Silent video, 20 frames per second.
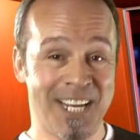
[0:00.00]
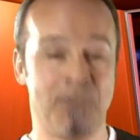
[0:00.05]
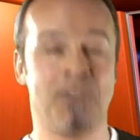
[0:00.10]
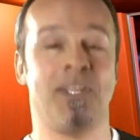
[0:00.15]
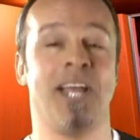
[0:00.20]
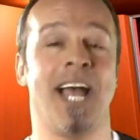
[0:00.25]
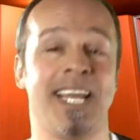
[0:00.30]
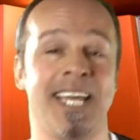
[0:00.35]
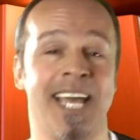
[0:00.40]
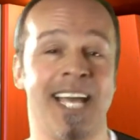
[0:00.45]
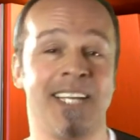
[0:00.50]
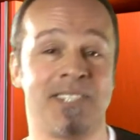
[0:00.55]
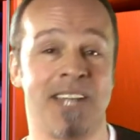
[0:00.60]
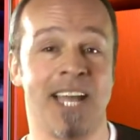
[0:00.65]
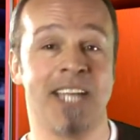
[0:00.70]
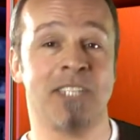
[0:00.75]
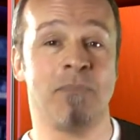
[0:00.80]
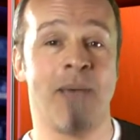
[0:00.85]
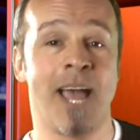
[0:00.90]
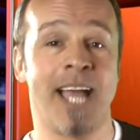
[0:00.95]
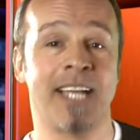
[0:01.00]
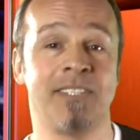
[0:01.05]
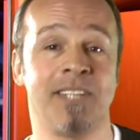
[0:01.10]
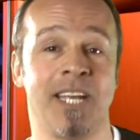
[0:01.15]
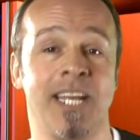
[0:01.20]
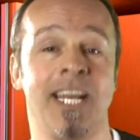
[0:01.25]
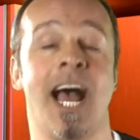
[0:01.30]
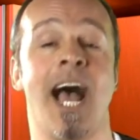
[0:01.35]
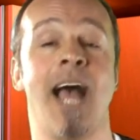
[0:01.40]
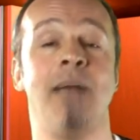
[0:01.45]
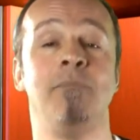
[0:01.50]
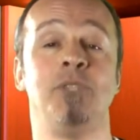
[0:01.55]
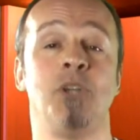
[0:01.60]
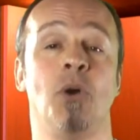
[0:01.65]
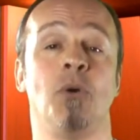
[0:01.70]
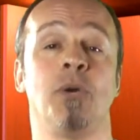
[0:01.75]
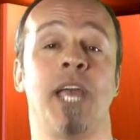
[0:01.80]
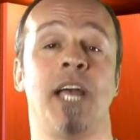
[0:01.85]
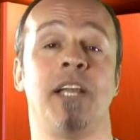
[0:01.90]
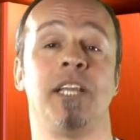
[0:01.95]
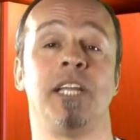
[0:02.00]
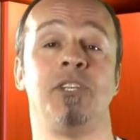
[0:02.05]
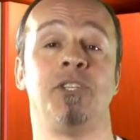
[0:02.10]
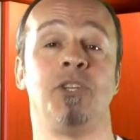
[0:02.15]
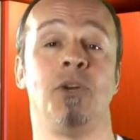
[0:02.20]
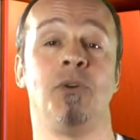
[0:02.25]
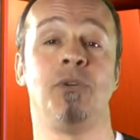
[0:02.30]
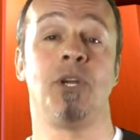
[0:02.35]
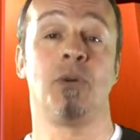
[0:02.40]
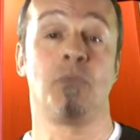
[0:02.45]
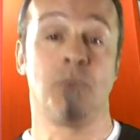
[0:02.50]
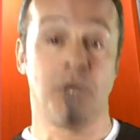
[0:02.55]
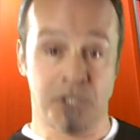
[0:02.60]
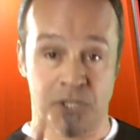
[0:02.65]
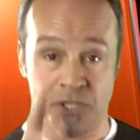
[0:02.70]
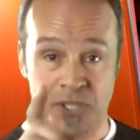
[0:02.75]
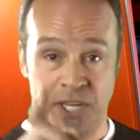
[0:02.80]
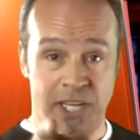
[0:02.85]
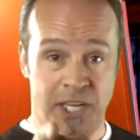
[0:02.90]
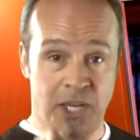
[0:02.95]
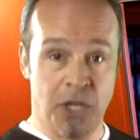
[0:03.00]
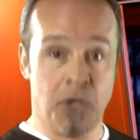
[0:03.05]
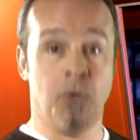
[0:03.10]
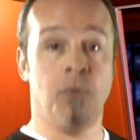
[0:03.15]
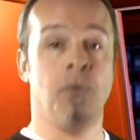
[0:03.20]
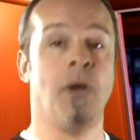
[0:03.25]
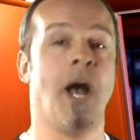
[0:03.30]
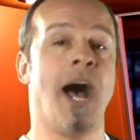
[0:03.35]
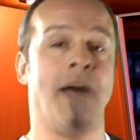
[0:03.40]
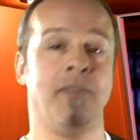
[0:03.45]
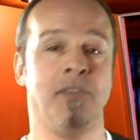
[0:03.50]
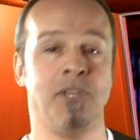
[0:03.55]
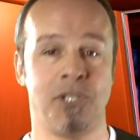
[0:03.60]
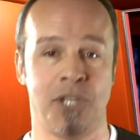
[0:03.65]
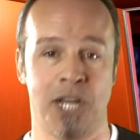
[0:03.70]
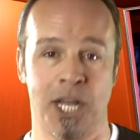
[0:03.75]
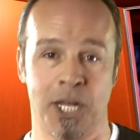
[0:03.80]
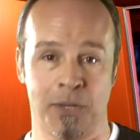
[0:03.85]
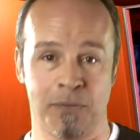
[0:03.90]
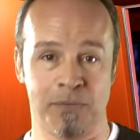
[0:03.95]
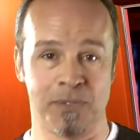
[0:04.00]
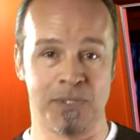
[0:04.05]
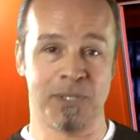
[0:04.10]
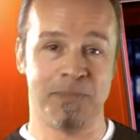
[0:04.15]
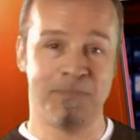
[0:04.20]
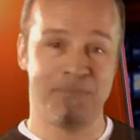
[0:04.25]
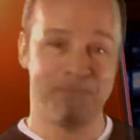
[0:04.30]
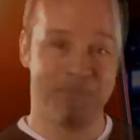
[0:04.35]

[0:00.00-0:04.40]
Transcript: For Diecast X Magazine, I'm Joe Kelly Jr. We'll see you on the shelves.